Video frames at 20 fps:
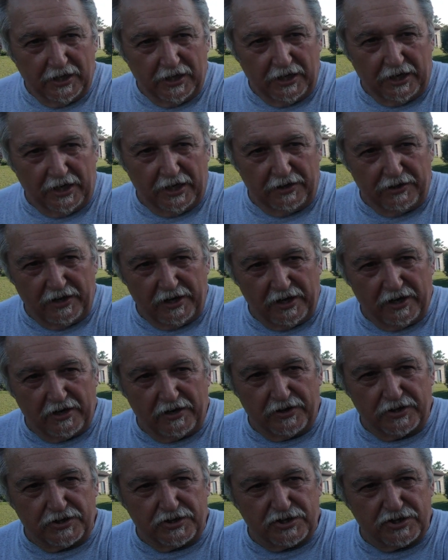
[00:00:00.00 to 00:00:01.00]
And they are
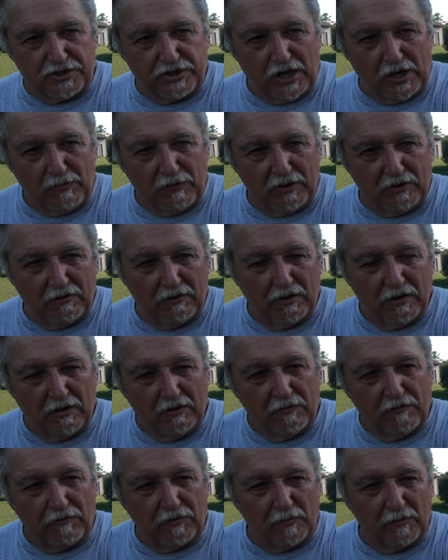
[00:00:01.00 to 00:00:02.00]
the stamen
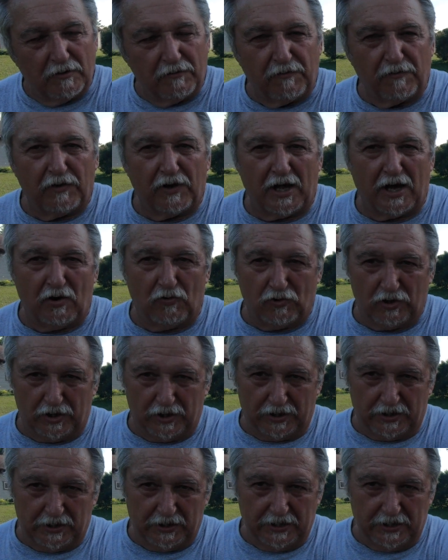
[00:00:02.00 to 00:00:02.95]
from a flower.